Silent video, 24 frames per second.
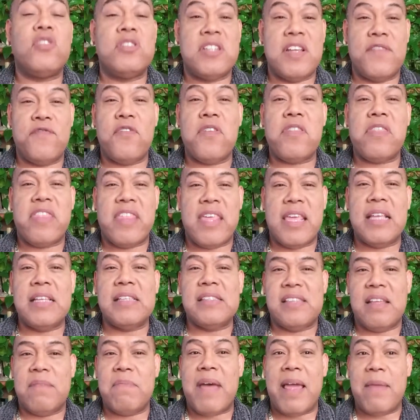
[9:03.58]
different
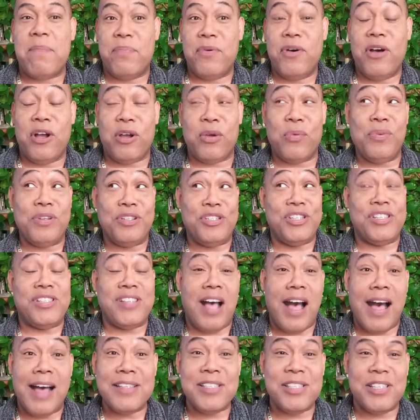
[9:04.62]
things in my book, which is
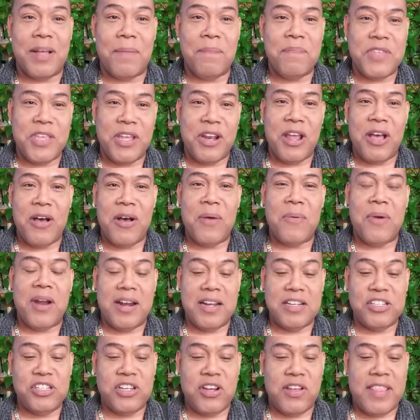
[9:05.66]
awesome. You know, I wanted
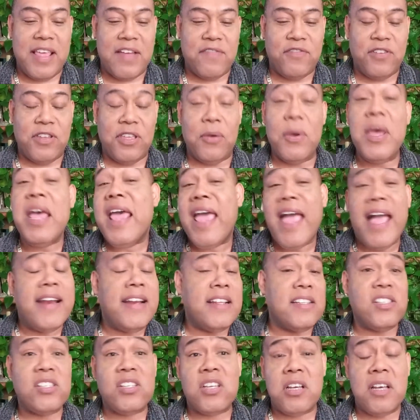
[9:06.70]
to share that for you. And
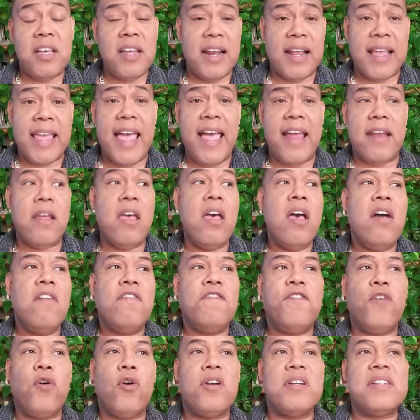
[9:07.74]
it's good, again,
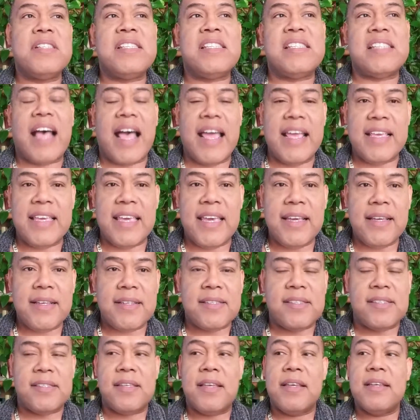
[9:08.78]
for
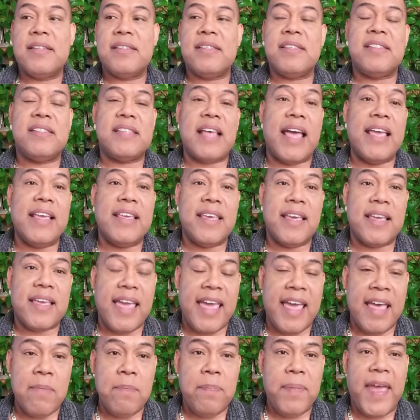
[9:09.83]
psychics, psychic
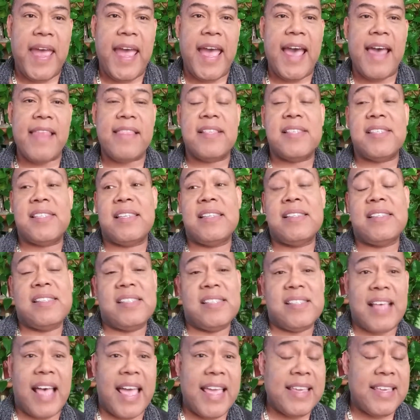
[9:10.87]
empaths,
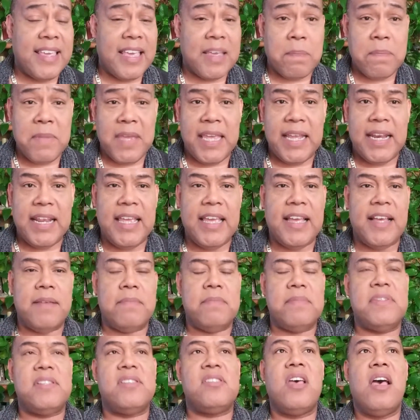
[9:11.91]
psychic
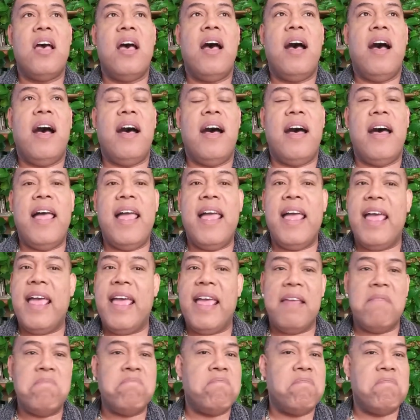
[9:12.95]
mediums,
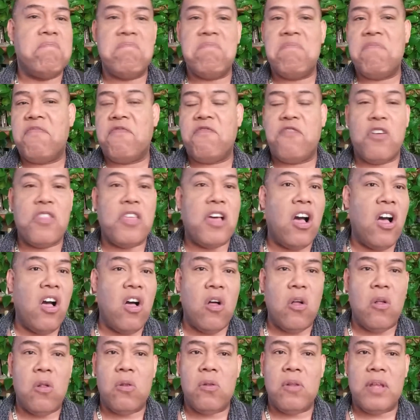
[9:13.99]
for the
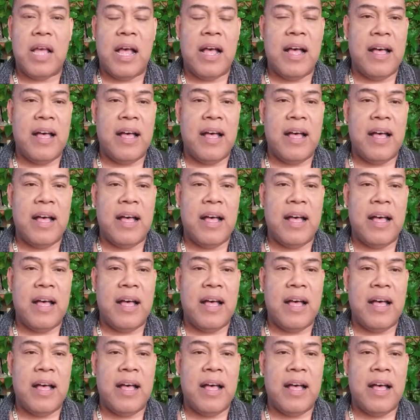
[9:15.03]
whole